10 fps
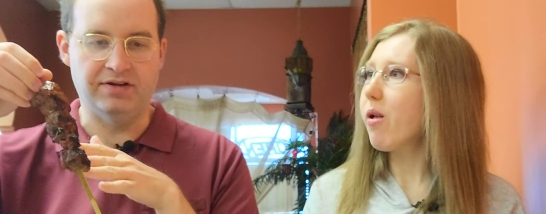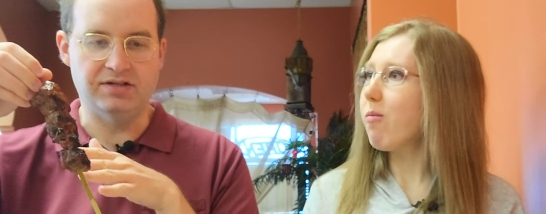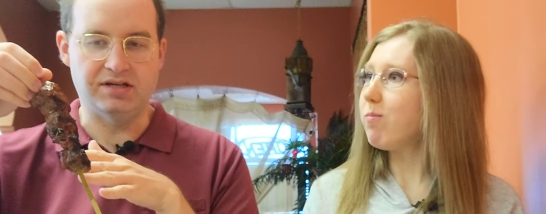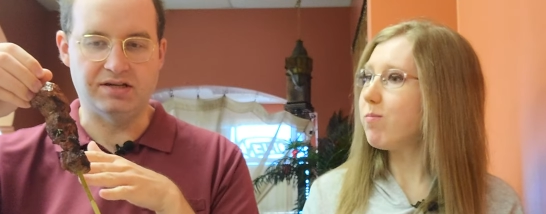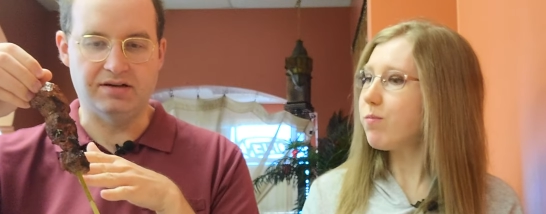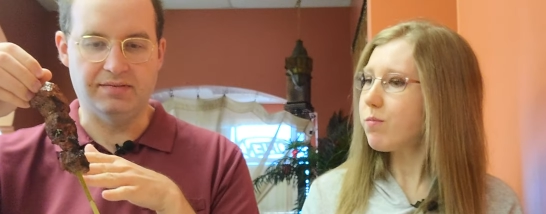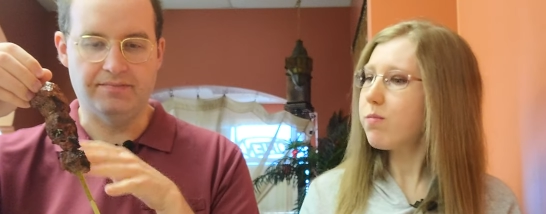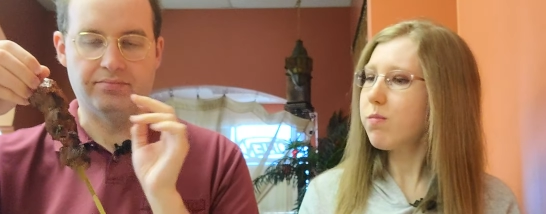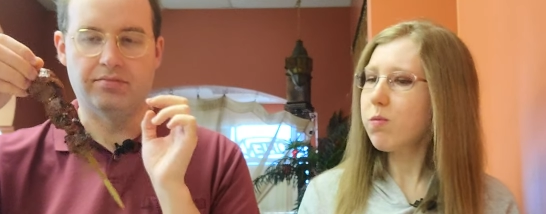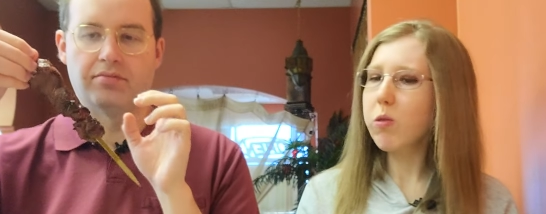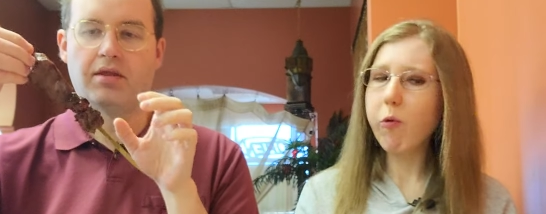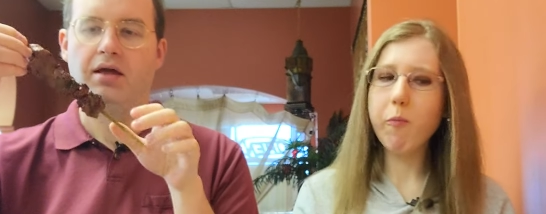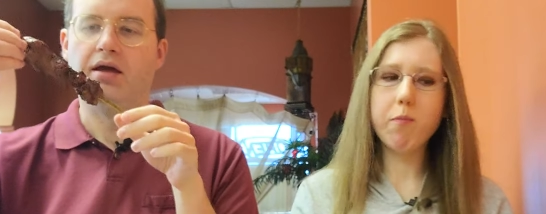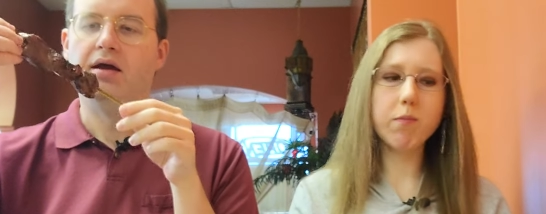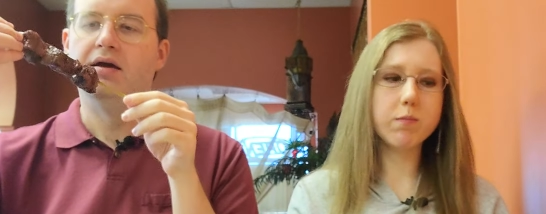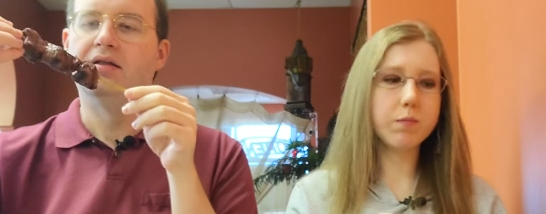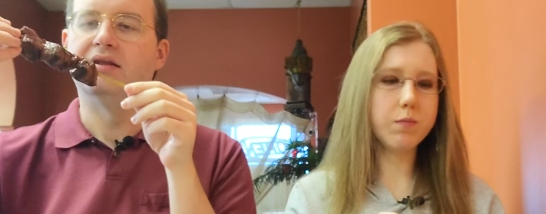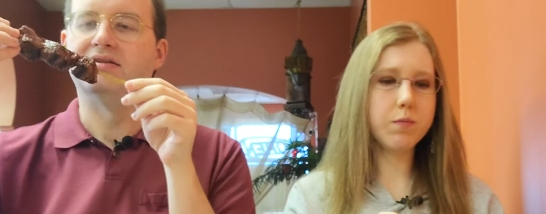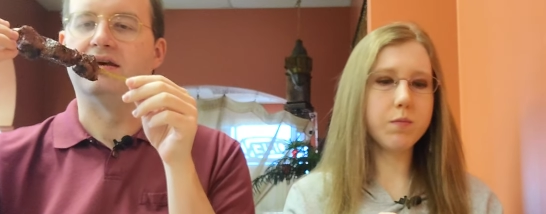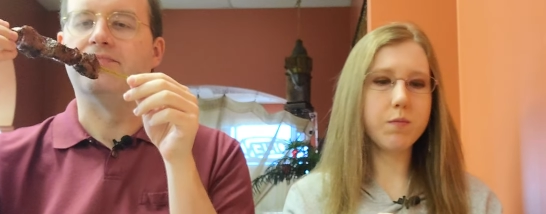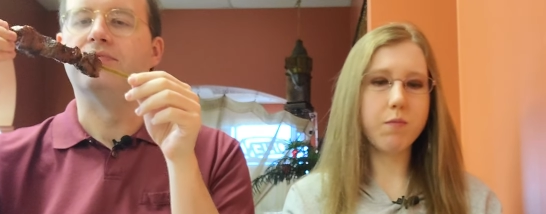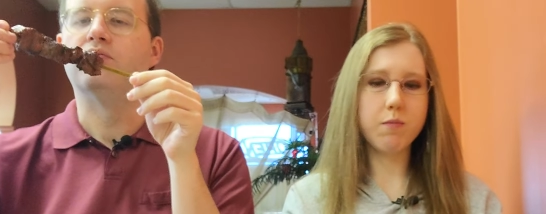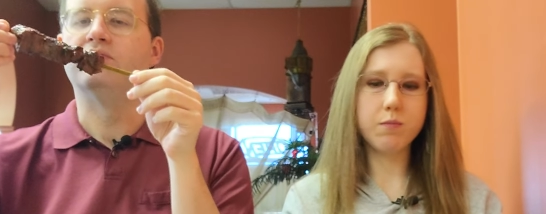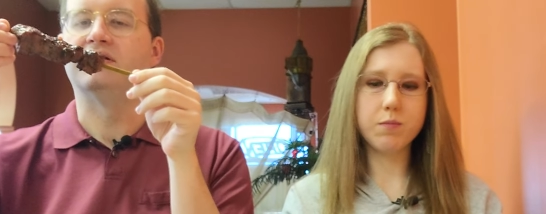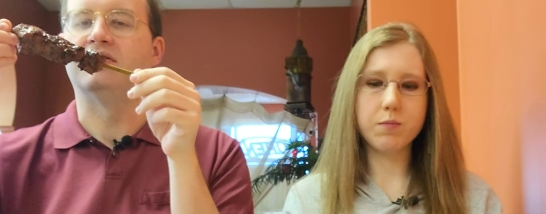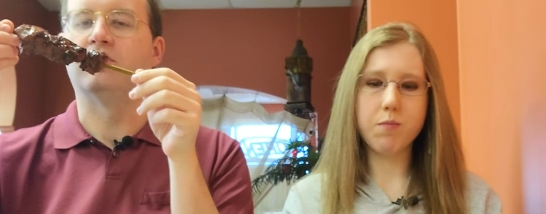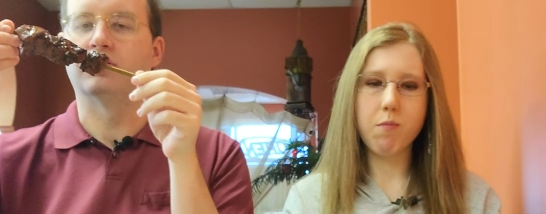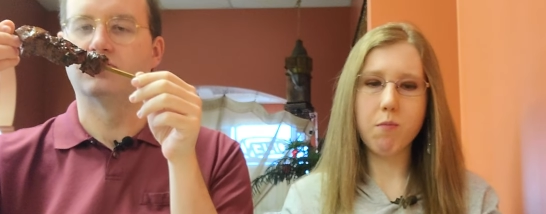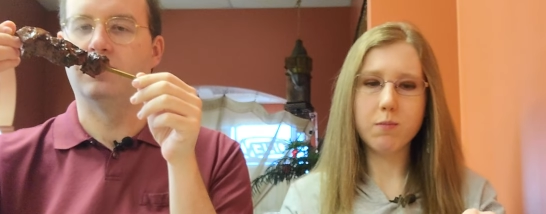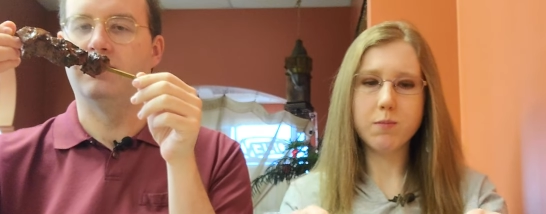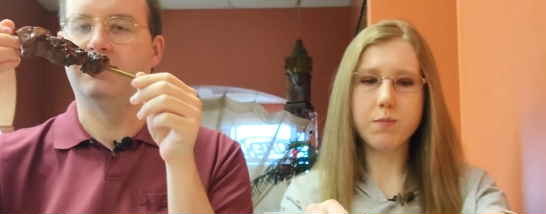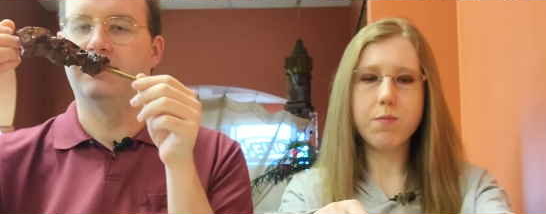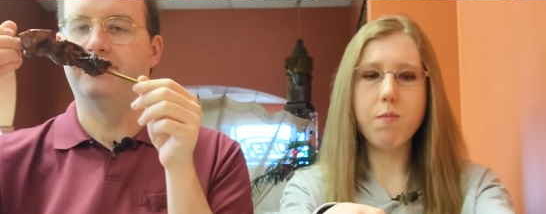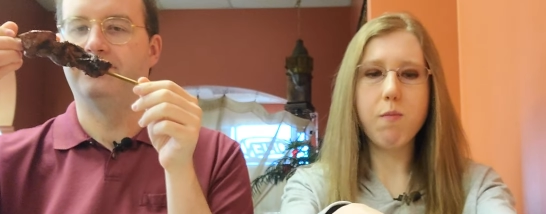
Speaker 1: seasoned. Um, mm-hmm. Lizanne, which I think works well with it.